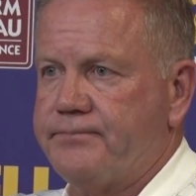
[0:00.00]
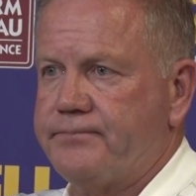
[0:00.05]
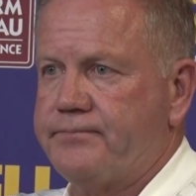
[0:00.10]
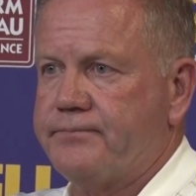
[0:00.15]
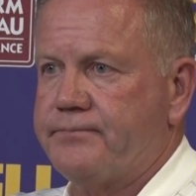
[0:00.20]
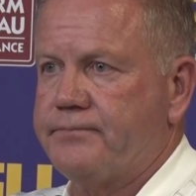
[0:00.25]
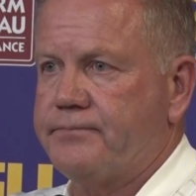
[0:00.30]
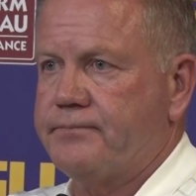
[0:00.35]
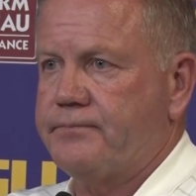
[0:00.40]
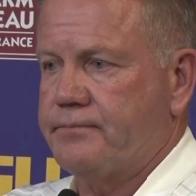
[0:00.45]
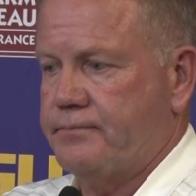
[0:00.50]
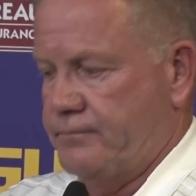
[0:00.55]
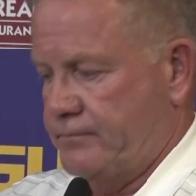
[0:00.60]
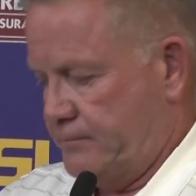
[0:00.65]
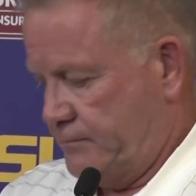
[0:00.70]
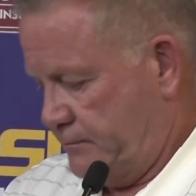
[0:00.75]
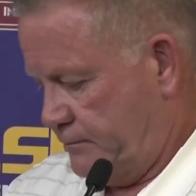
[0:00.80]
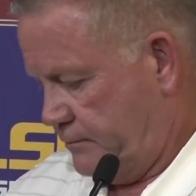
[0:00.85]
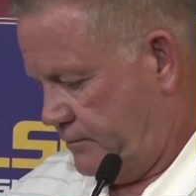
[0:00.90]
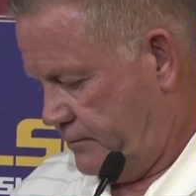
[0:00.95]

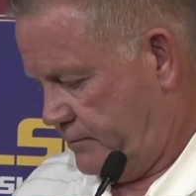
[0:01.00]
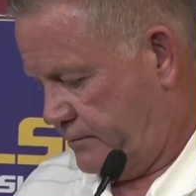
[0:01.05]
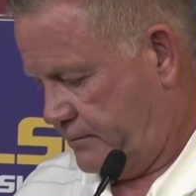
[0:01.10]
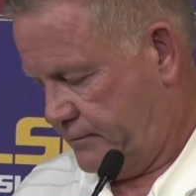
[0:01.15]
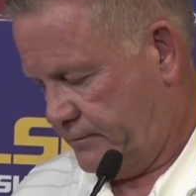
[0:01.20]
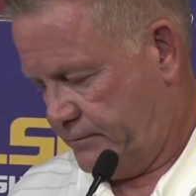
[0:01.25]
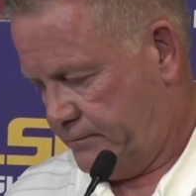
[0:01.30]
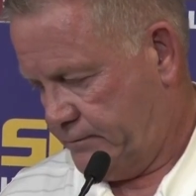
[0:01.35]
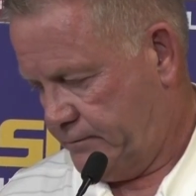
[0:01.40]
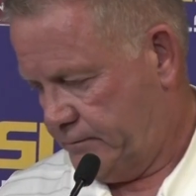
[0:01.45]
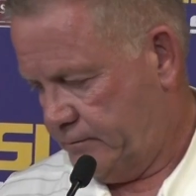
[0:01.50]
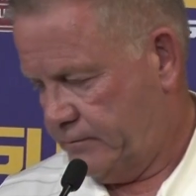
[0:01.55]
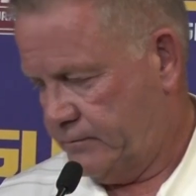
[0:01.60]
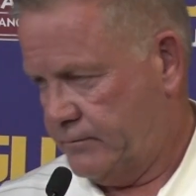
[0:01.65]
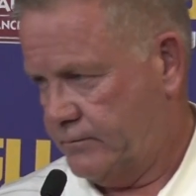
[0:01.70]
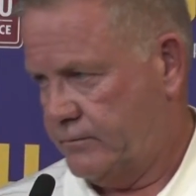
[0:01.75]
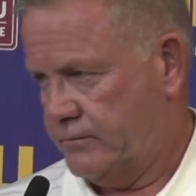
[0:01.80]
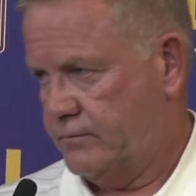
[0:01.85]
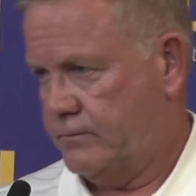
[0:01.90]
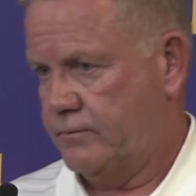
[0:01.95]

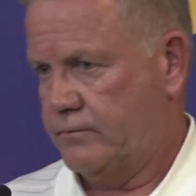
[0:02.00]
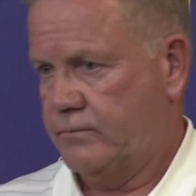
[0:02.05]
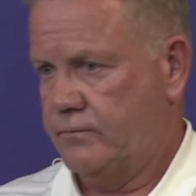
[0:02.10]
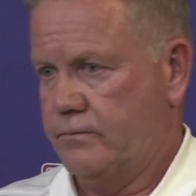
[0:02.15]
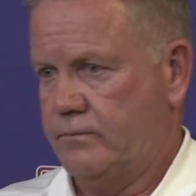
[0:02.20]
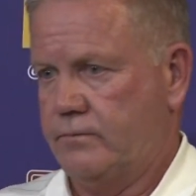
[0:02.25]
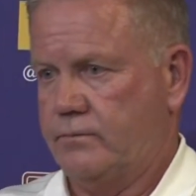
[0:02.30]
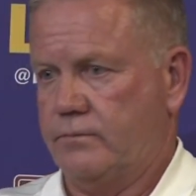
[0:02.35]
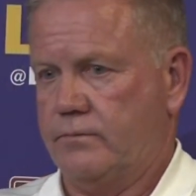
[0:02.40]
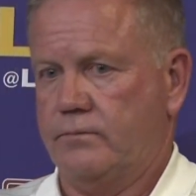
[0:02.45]
(no one is talking)